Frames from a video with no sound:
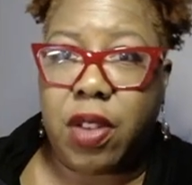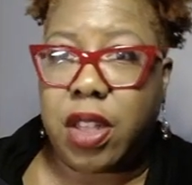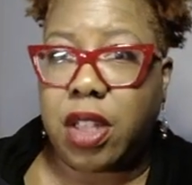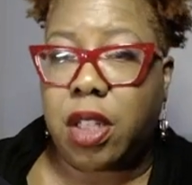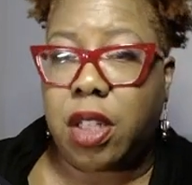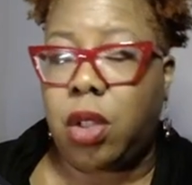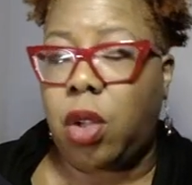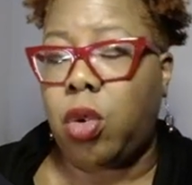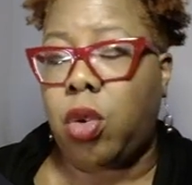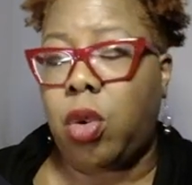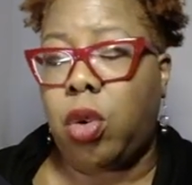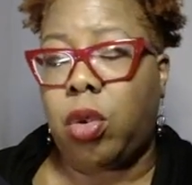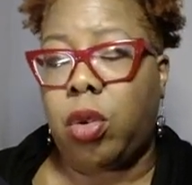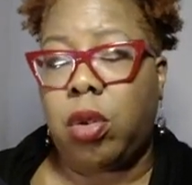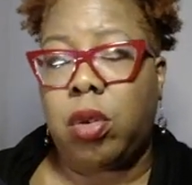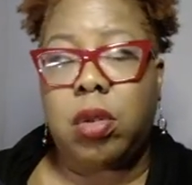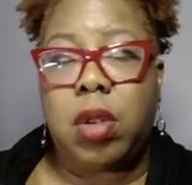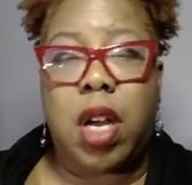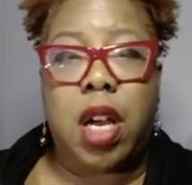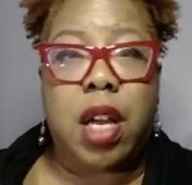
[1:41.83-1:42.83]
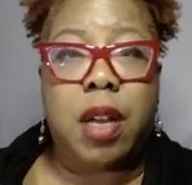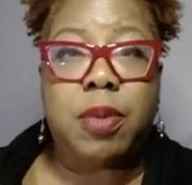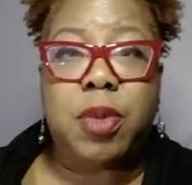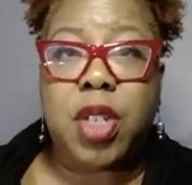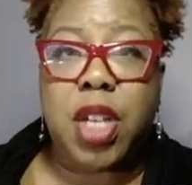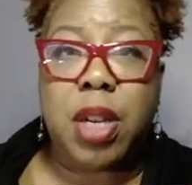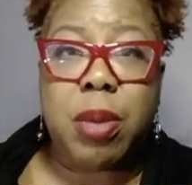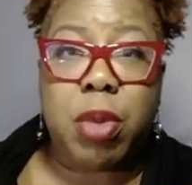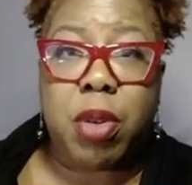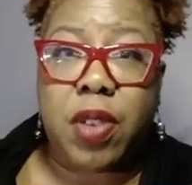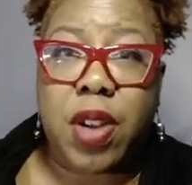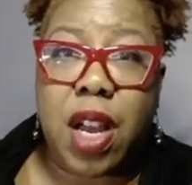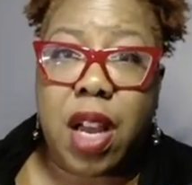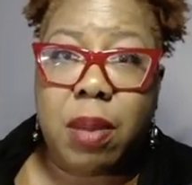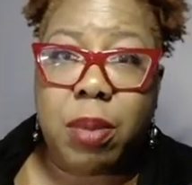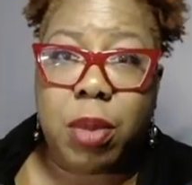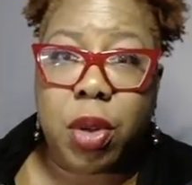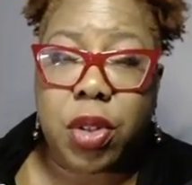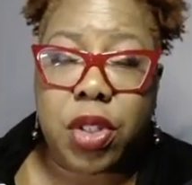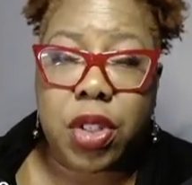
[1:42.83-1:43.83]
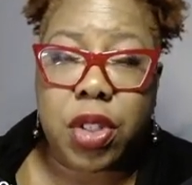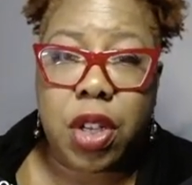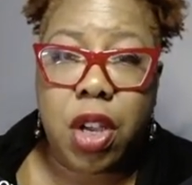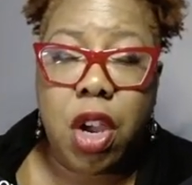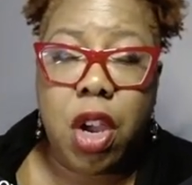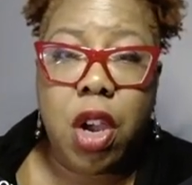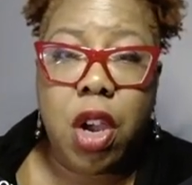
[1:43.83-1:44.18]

at the local uh, chamber of commerce.